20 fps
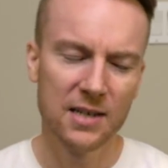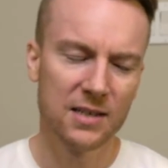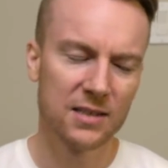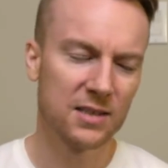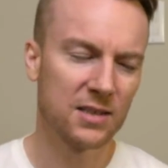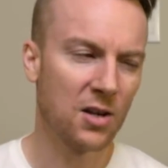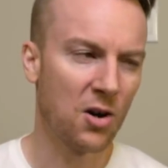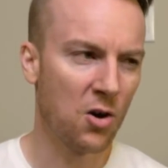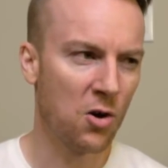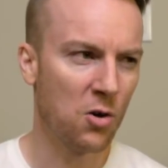
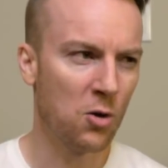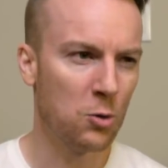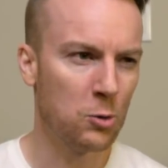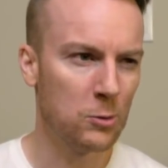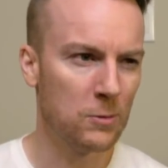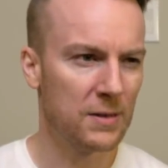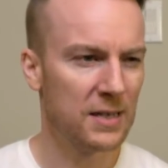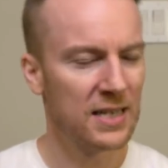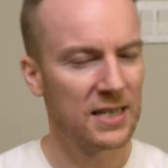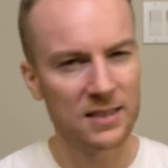
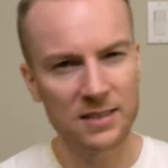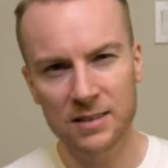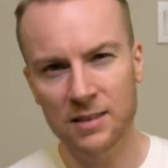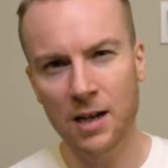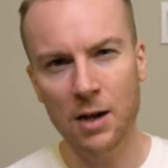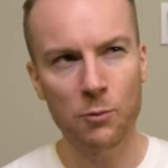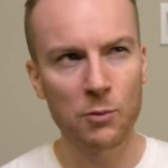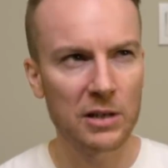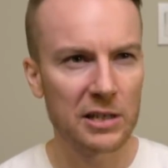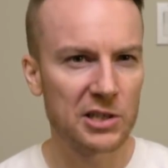So he's
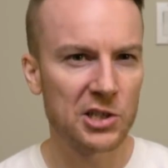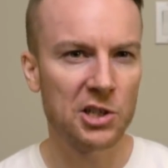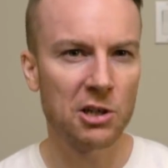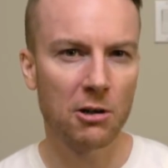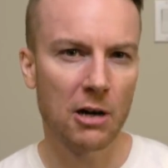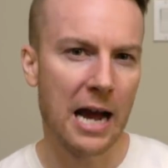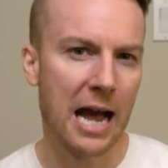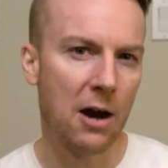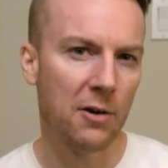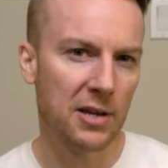not really
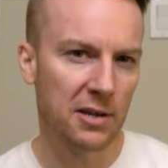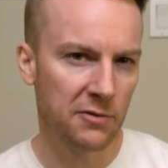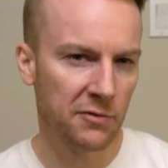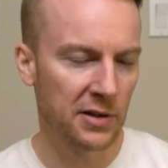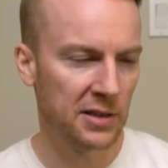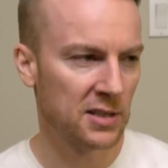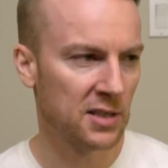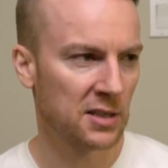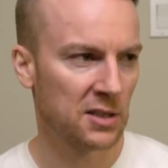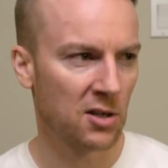sure how he
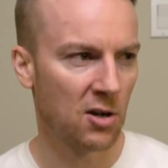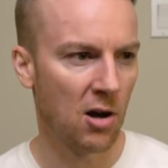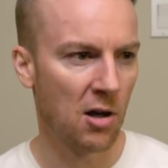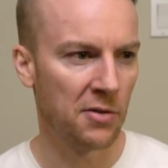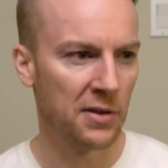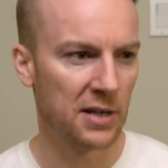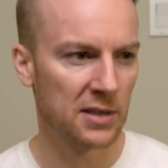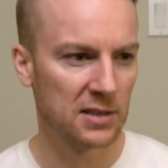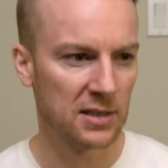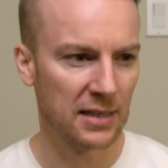fits into all
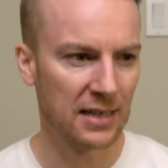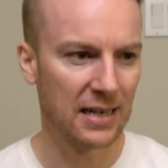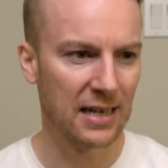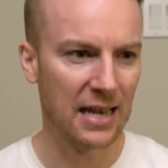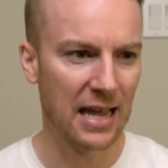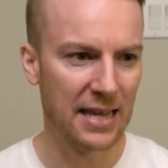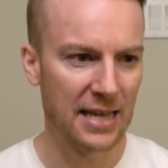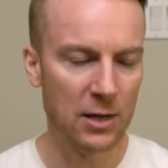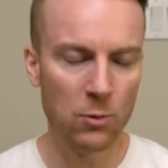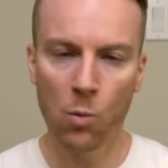this,
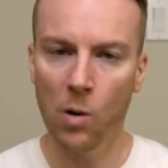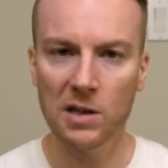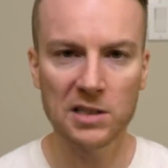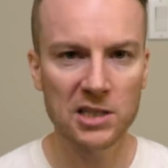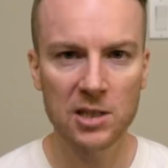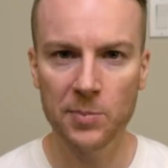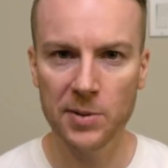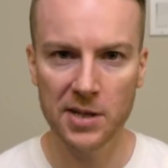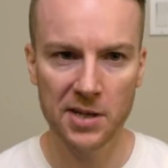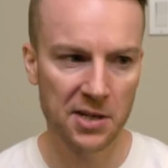and he wants
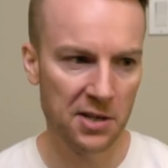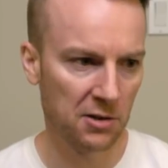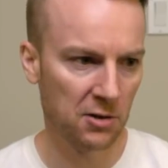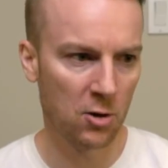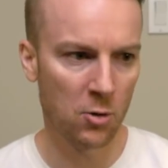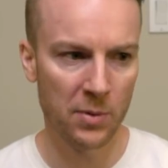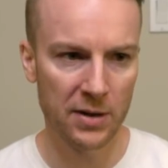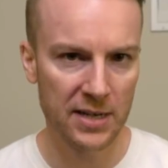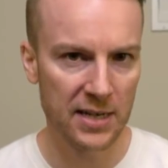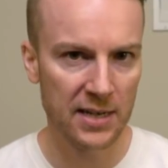to be a
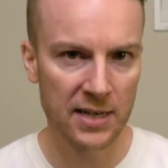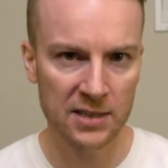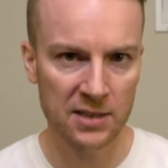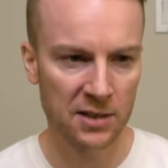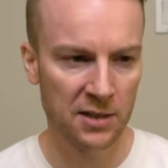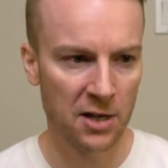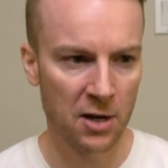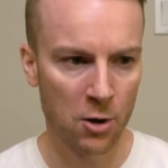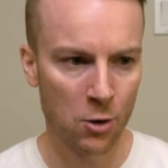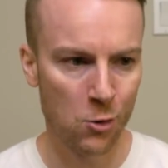hero, but he
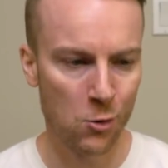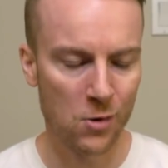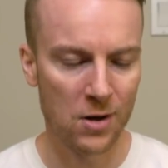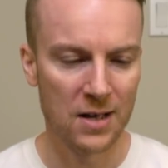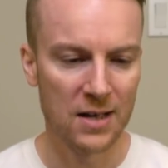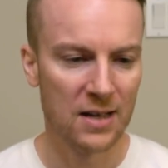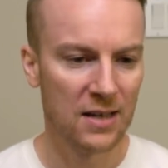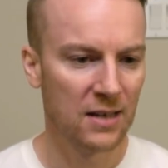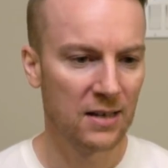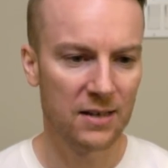doesn't know,
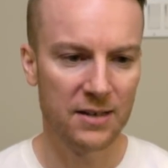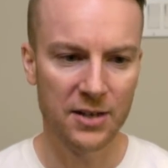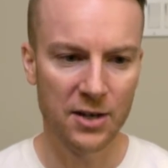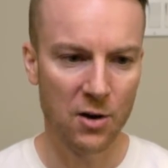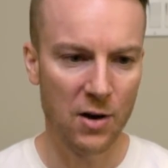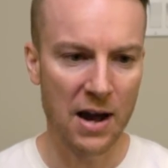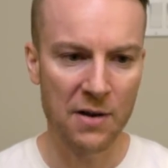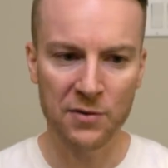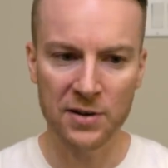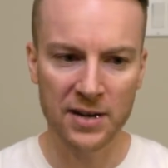
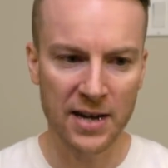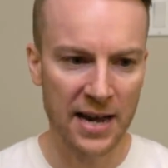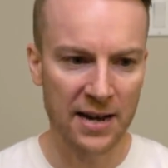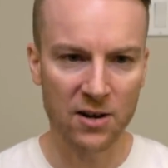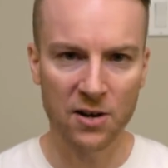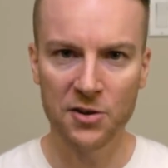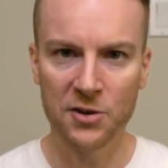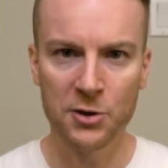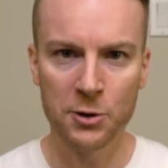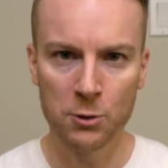every night
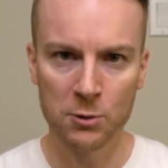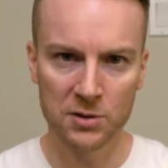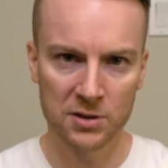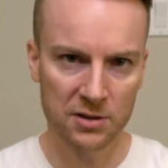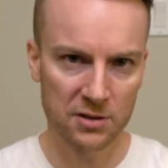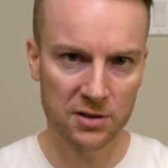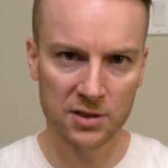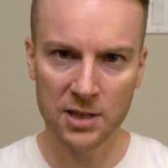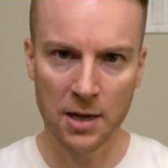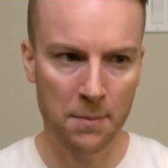on the news
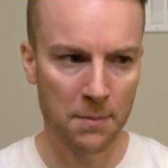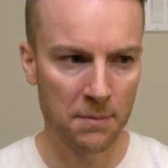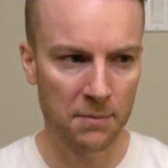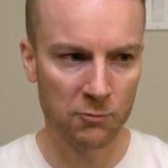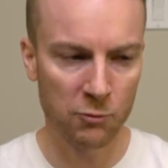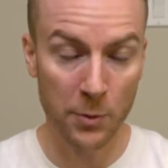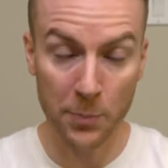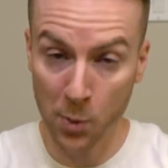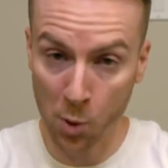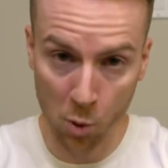there's
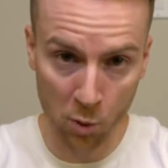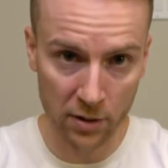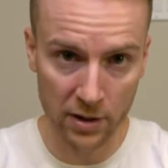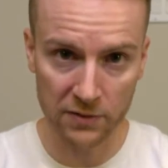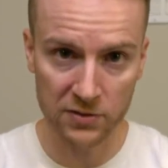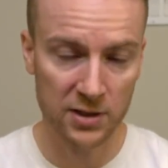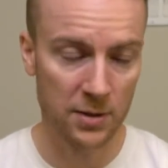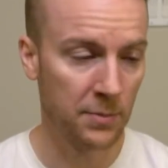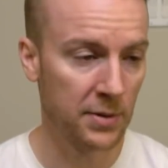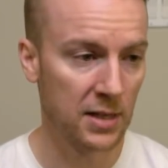some report
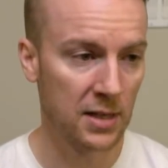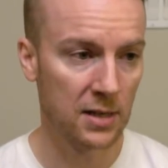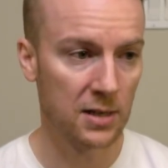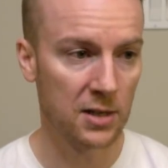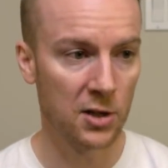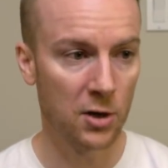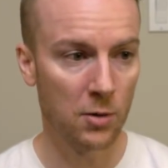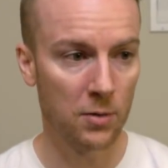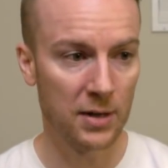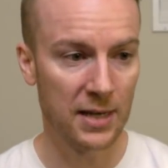of somebody,
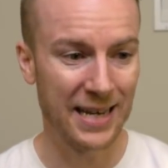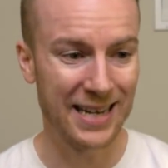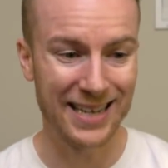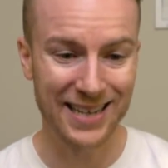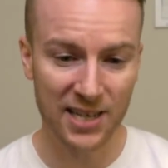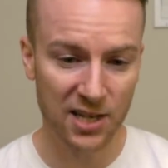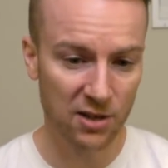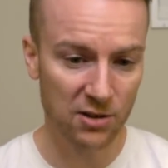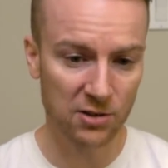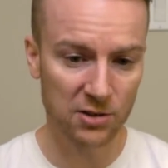getting
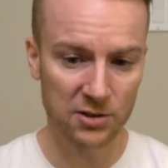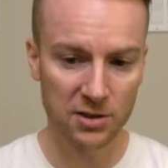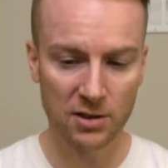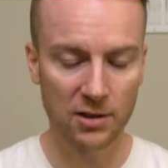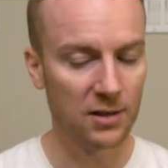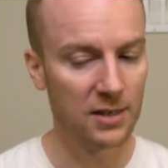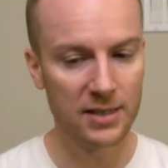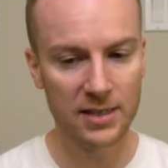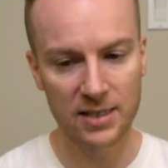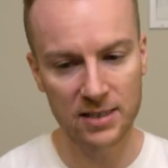killed,
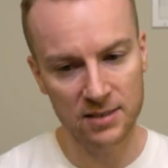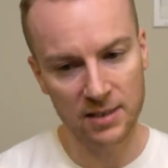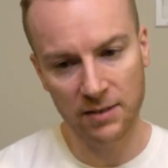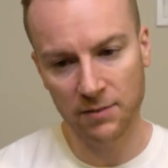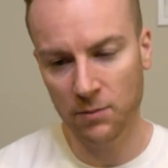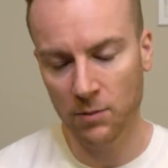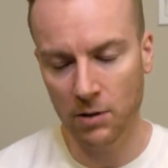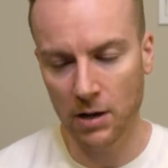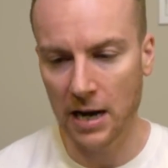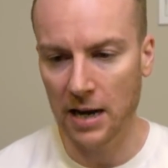and he's like,
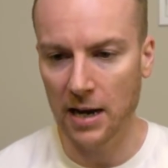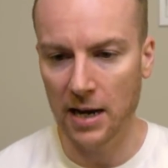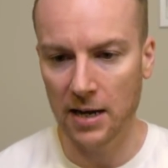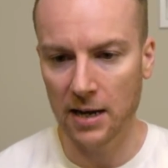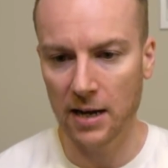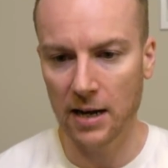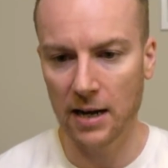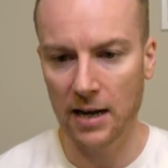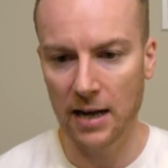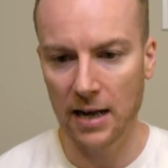well,
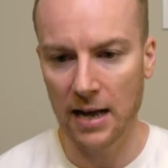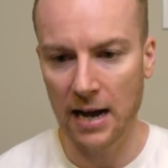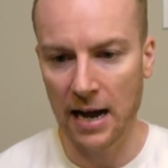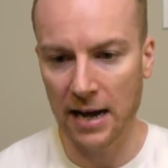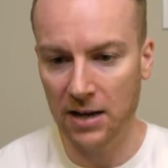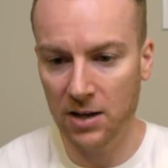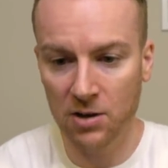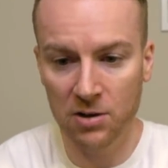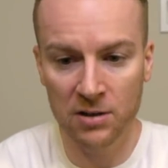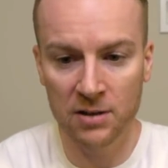I
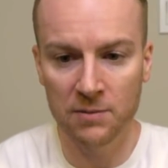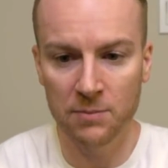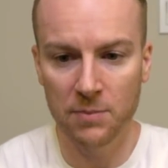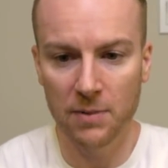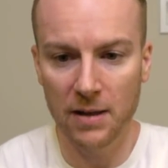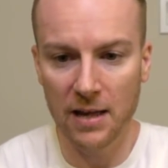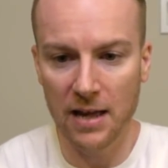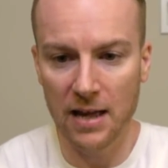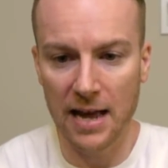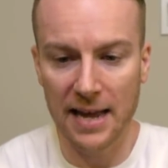
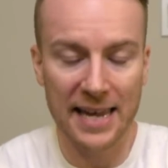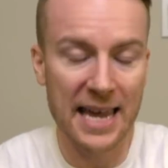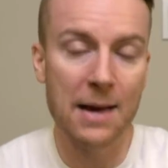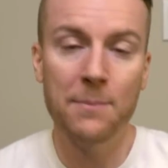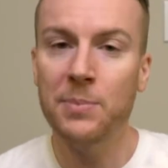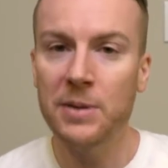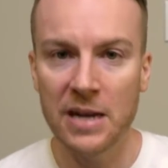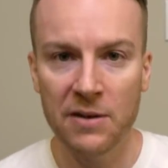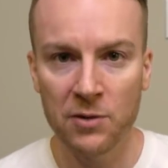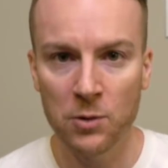
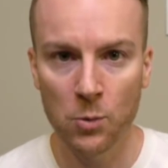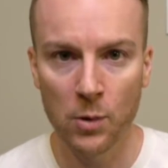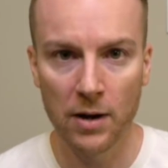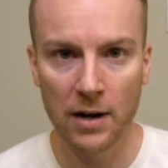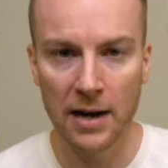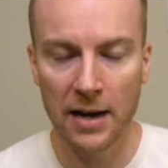can't be everywhere.